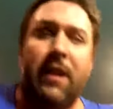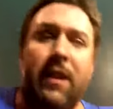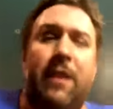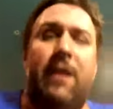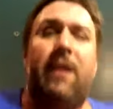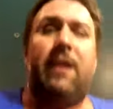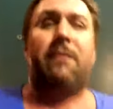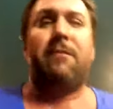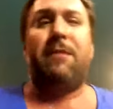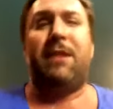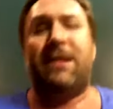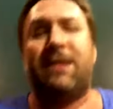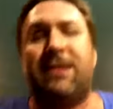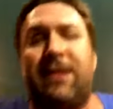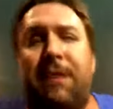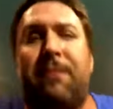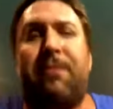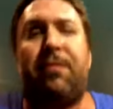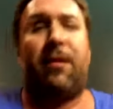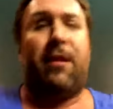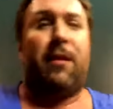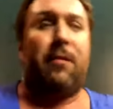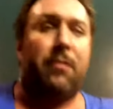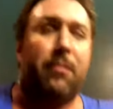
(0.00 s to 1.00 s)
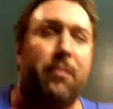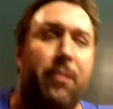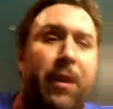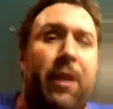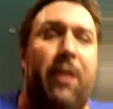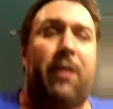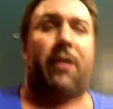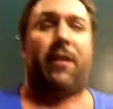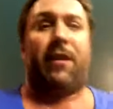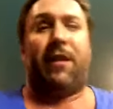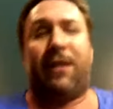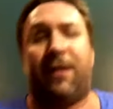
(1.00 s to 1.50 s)
that means they probably
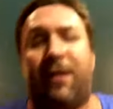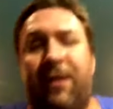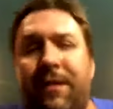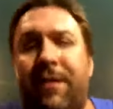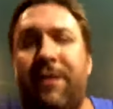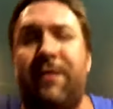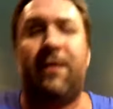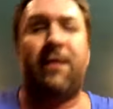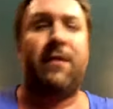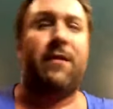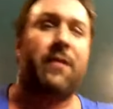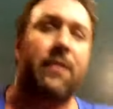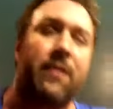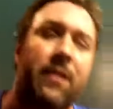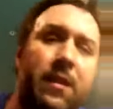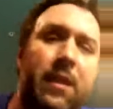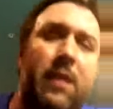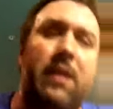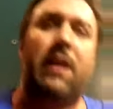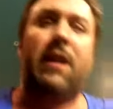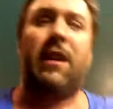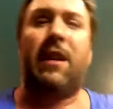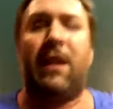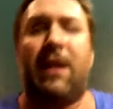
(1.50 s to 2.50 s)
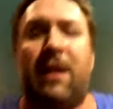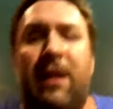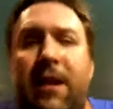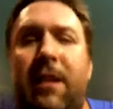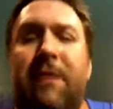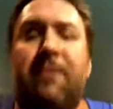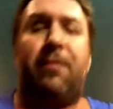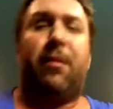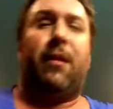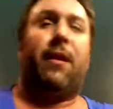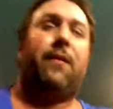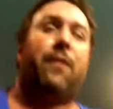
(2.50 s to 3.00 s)
are
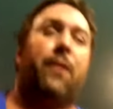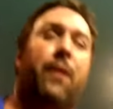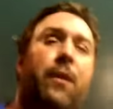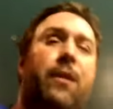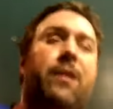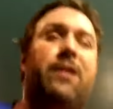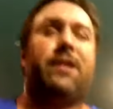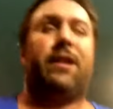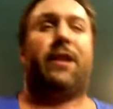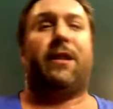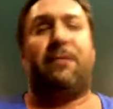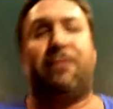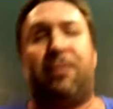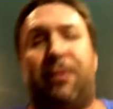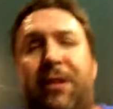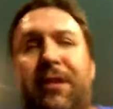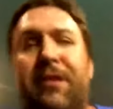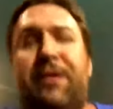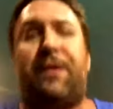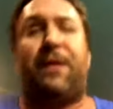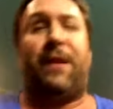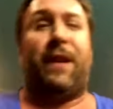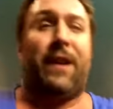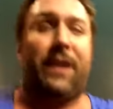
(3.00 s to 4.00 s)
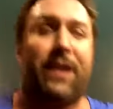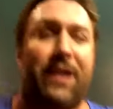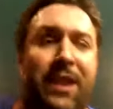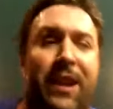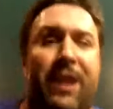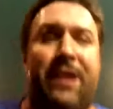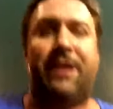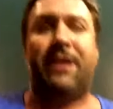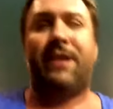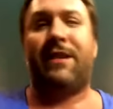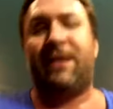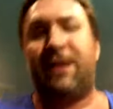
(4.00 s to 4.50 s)
pretty focused on the Buddhist faith
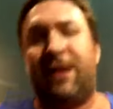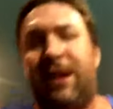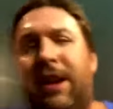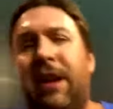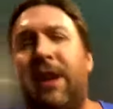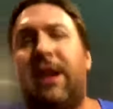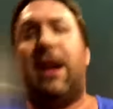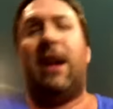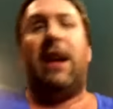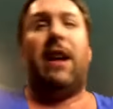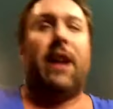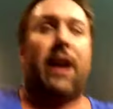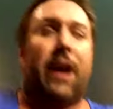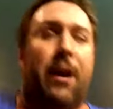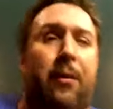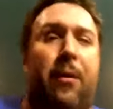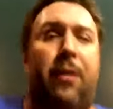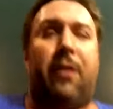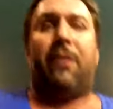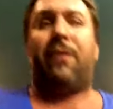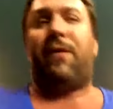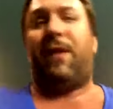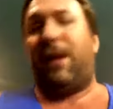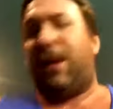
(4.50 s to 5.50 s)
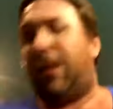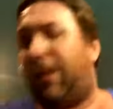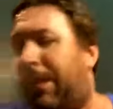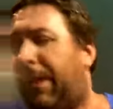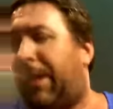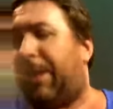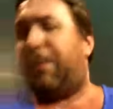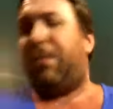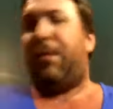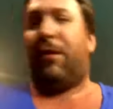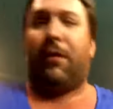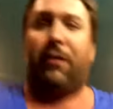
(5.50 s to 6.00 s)
and want to follow
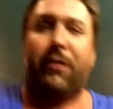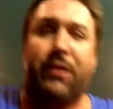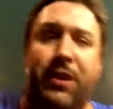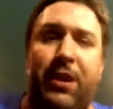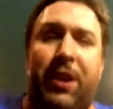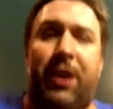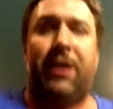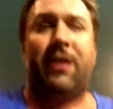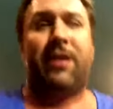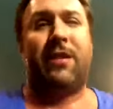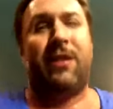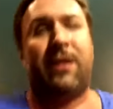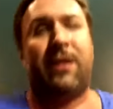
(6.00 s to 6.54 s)
that approach.